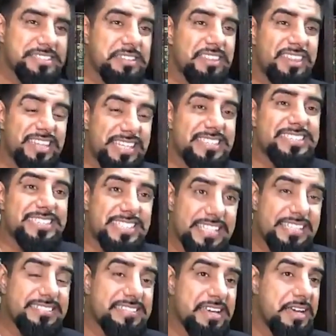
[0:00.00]
So this
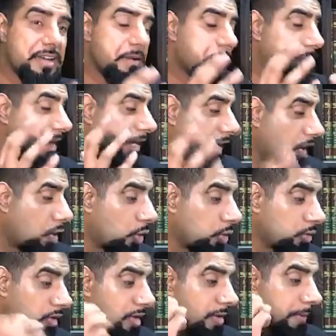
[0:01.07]
is my
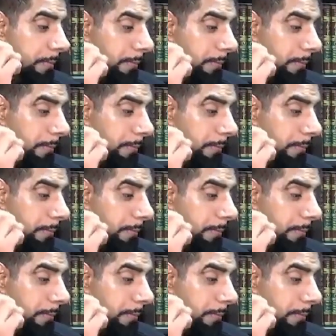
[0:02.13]
whole